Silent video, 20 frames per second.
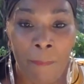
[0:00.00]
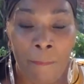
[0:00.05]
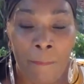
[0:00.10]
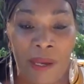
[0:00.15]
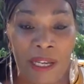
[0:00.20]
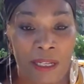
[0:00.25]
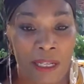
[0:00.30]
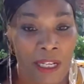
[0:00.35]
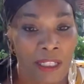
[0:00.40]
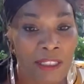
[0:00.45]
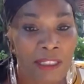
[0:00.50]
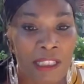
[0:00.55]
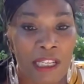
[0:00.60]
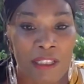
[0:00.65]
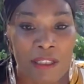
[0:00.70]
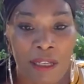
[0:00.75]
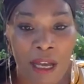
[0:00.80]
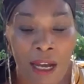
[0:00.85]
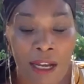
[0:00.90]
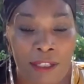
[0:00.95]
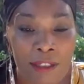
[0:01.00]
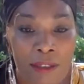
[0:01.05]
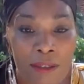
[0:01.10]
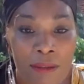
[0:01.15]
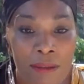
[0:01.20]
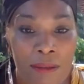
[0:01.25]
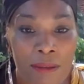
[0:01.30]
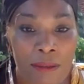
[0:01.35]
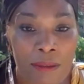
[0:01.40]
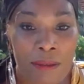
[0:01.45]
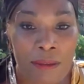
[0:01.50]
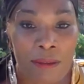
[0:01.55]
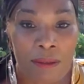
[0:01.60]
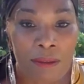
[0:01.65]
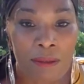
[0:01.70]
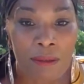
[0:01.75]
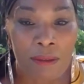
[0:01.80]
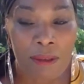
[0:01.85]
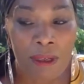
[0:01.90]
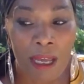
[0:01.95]
because they're not
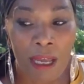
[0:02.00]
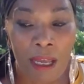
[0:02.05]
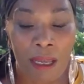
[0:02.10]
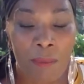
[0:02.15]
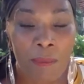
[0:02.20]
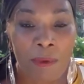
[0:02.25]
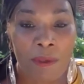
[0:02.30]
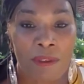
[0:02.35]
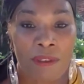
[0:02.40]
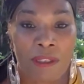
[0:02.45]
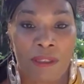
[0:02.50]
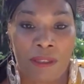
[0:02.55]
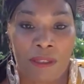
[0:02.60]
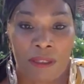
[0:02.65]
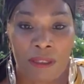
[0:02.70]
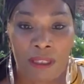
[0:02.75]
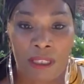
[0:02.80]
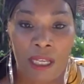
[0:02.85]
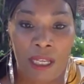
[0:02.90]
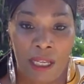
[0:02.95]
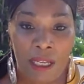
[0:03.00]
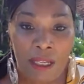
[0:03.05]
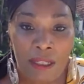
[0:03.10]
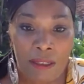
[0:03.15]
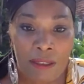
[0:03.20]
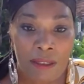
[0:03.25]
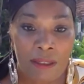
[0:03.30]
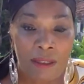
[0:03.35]
able to see it,